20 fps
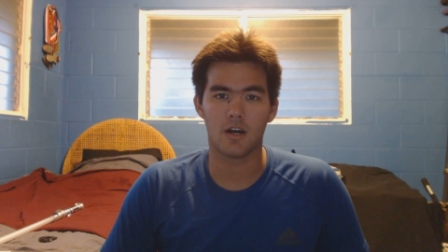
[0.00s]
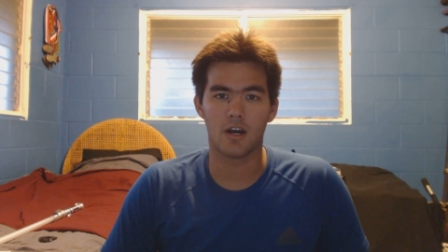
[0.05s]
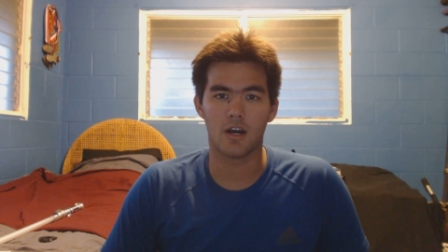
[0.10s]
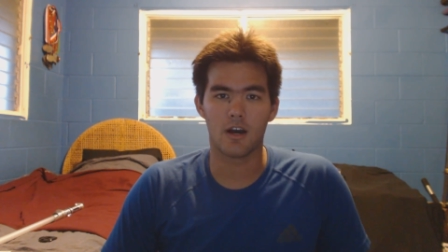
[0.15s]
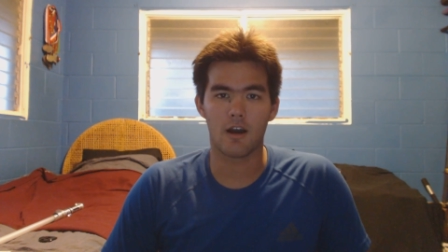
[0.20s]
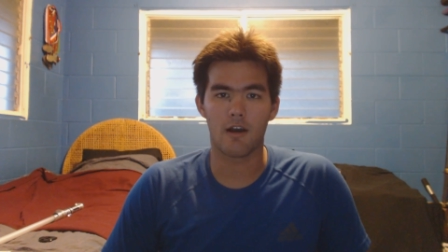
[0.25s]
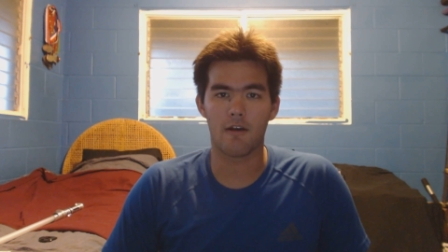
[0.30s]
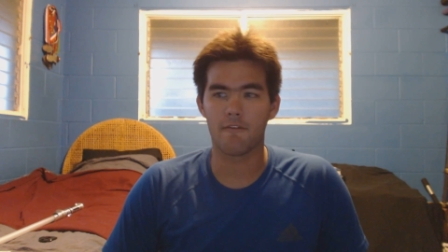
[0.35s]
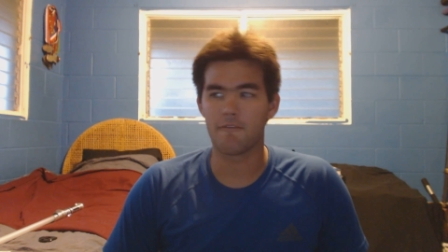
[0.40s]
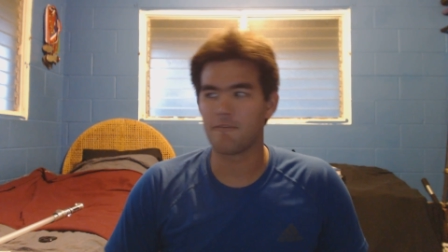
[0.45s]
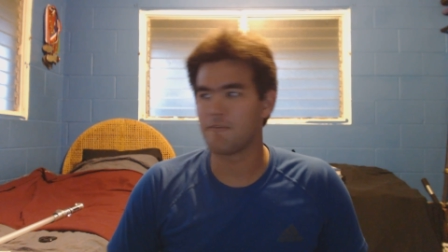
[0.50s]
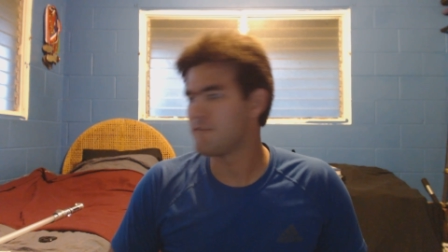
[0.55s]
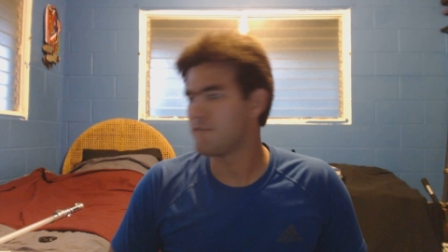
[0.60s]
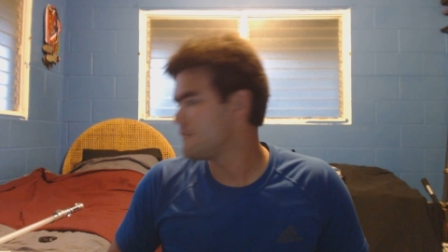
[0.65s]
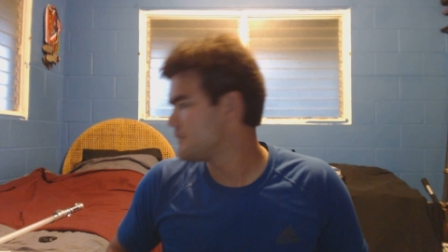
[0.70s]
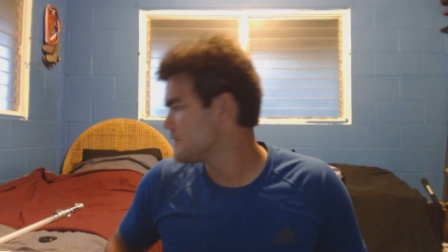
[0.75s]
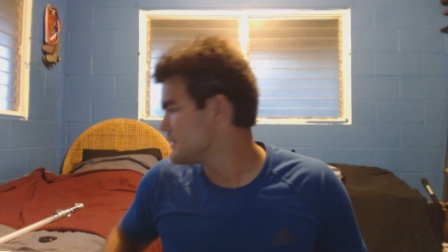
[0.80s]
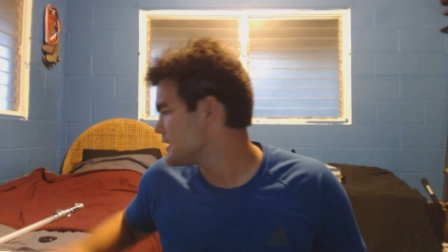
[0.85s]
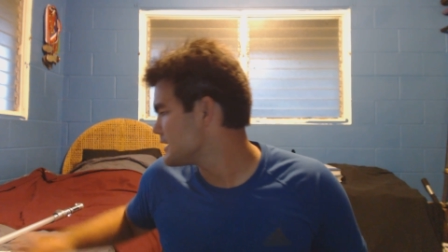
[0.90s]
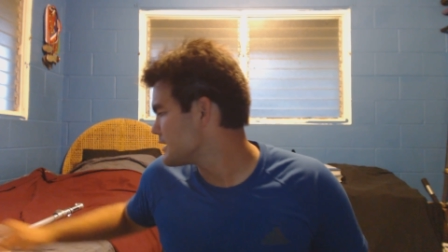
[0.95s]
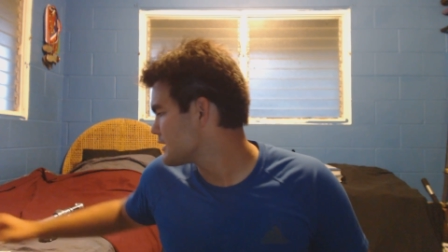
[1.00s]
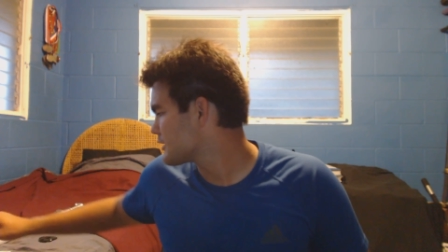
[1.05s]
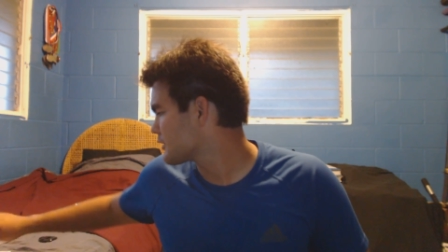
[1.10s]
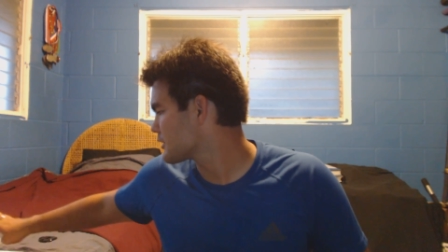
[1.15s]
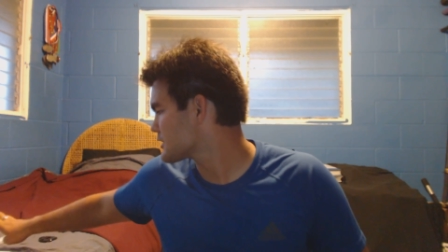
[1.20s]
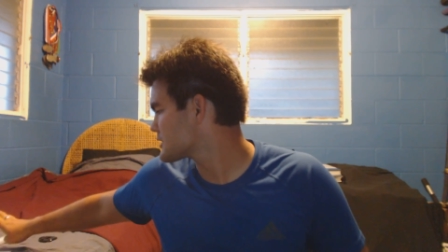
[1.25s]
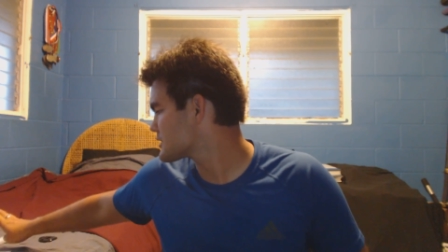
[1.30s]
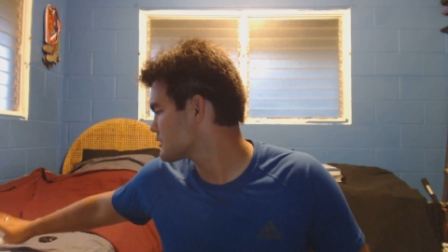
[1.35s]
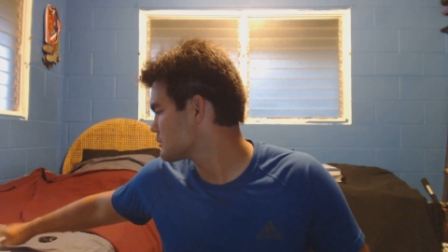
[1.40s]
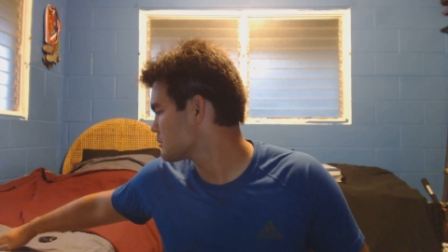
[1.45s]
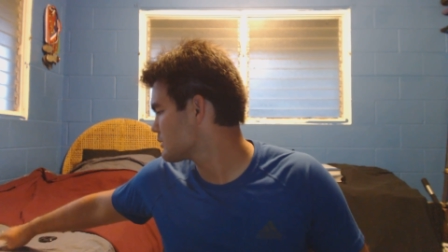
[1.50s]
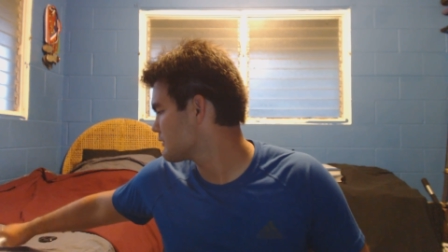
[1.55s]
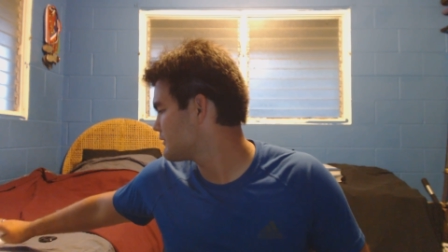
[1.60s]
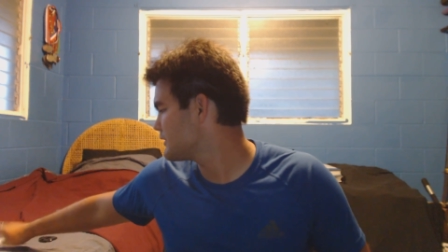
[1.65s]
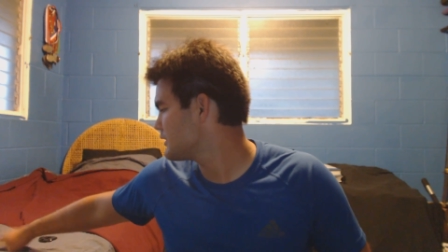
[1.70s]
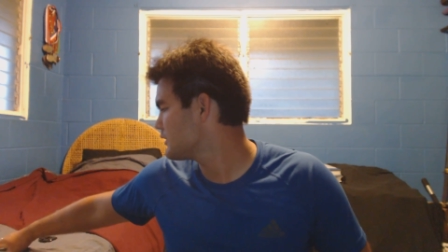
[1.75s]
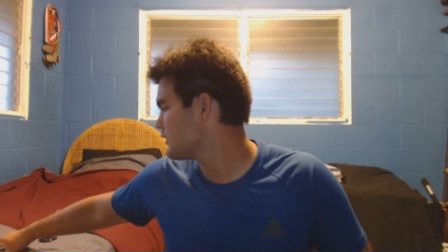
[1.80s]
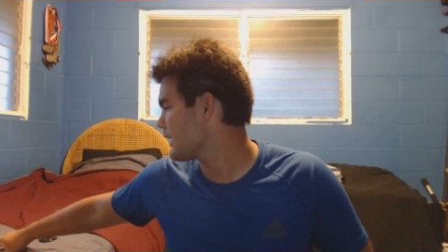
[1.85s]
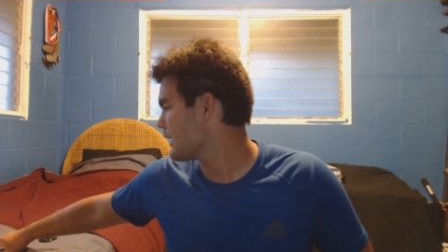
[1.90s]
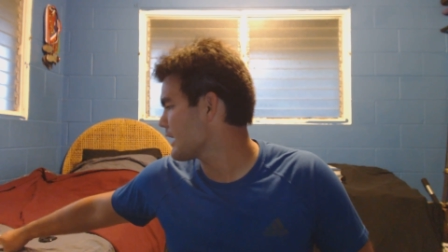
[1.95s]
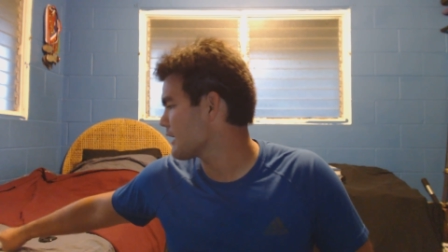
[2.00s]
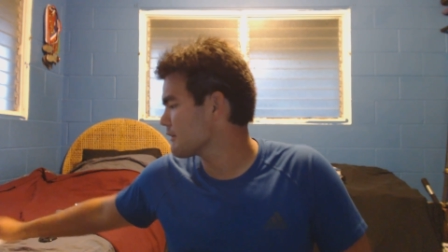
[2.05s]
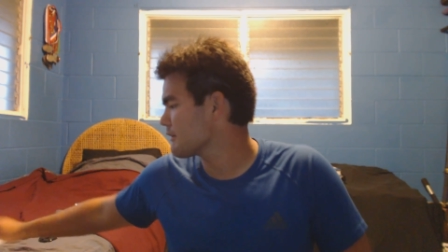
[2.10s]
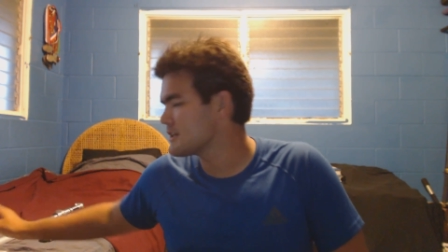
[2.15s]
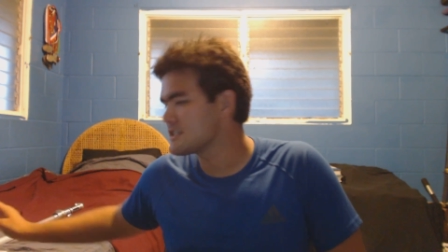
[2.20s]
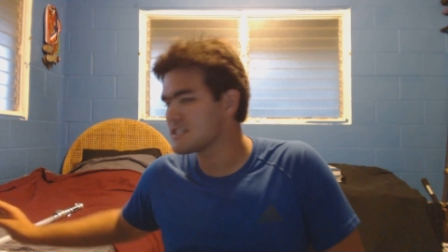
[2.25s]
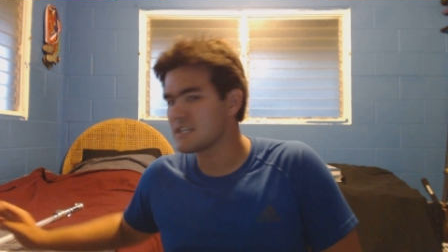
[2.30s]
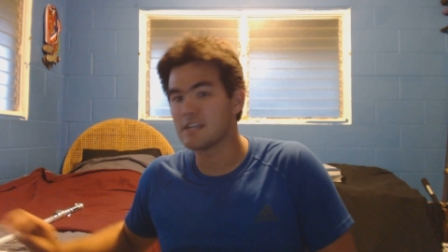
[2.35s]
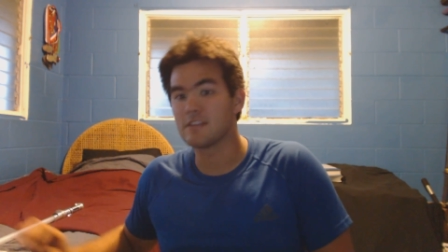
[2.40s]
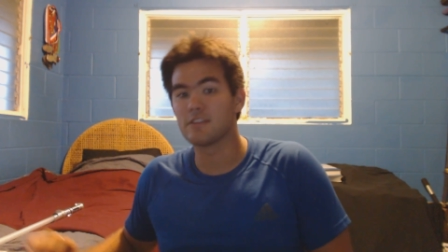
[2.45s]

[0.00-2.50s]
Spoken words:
of the Crystal Reveal Aries